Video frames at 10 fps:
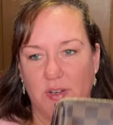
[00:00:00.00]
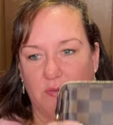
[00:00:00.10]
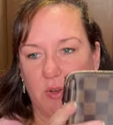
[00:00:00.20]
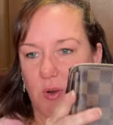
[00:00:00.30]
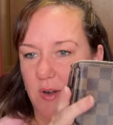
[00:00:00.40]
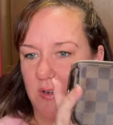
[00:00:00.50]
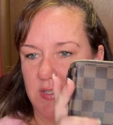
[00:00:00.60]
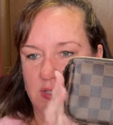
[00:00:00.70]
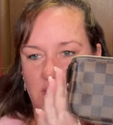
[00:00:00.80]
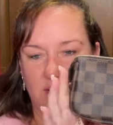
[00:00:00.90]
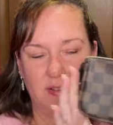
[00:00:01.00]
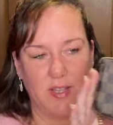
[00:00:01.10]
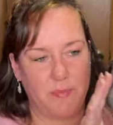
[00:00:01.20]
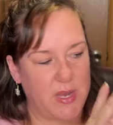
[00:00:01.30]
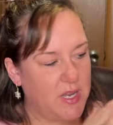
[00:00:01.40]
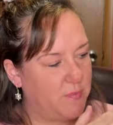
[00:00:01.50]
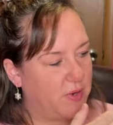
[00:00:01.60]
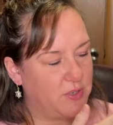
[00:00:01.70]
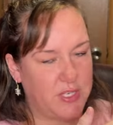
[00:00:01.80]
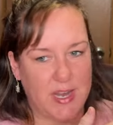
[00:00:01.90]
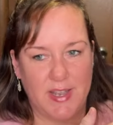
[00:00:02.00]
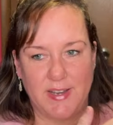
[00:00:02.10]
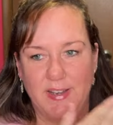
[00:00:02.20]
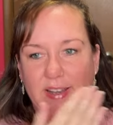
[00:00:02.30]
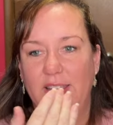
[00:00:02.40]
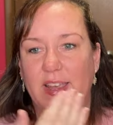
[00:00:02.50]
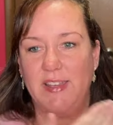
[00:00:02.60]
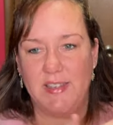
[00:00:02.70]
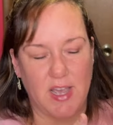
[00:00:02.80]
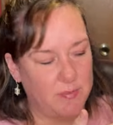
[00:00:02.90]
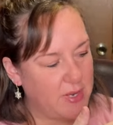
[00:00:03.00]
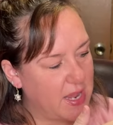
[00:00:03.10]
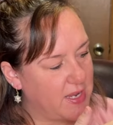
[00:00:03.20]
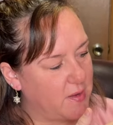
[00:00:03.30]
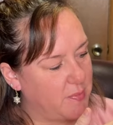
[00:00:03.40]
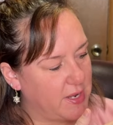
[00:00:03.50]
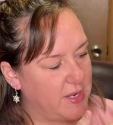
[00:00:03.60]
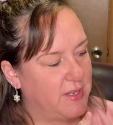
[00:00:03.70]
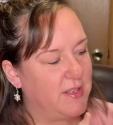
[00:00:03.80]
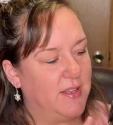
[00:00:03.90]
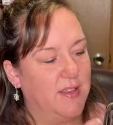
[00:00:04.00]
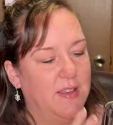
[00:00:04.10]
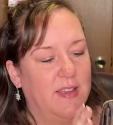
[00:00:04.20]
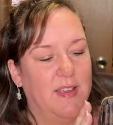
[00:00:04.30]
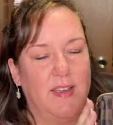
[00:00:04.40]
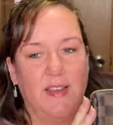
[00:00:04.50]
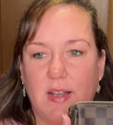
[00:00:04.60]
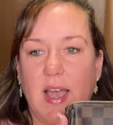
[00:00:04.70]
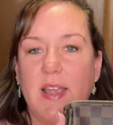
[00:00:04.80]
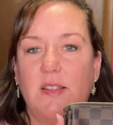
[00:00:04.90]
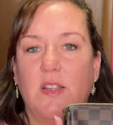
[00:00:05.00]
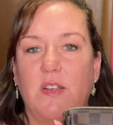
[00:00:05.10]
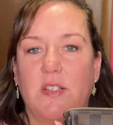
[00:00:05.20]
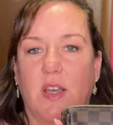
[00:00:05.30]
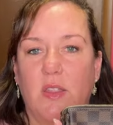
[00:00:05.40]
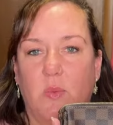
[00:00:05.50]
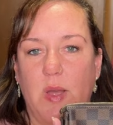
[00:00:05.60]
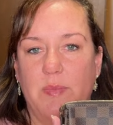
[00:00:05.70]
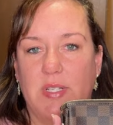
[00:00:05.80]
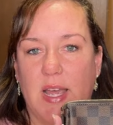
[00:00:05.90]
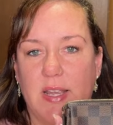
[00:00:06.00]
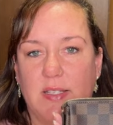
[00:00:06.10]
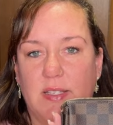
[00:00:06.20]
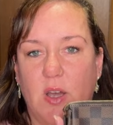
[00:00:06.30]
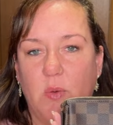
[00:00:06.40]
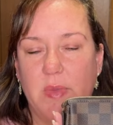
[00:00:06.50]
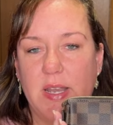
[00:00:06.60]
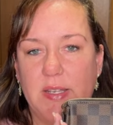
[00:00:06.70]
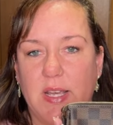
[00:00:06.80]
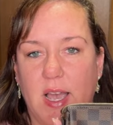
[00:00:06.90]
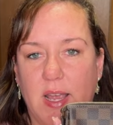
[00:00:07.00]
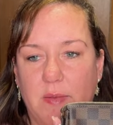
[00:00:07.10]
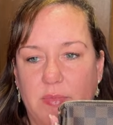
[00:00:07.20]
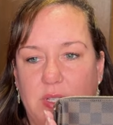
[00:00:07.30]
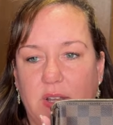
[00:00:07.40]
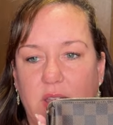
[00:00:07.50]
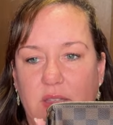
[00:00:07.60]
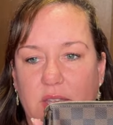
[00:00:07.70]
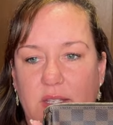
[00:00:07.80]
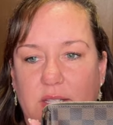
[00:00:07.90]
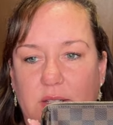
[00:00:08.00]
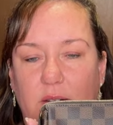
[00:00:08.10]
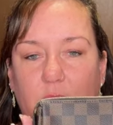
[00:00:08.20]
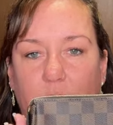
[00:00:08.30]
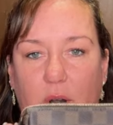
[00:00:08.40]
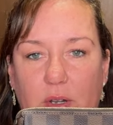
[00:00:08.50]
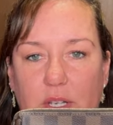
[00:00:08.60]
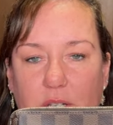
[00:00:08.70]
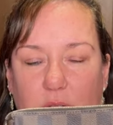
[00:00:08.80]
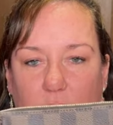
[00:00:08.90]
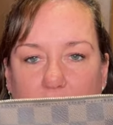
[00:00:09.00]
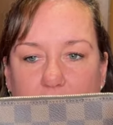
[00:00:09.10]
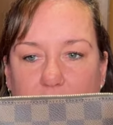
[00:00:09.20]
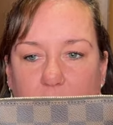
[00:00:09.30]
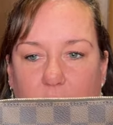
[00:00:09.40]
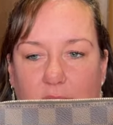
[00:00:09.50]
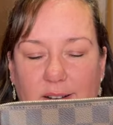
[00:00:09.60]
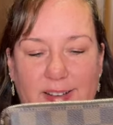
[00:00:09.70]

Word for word: of course, the mini pochette in Damier Ebene. I looked on the website so many times to get this purchase right here.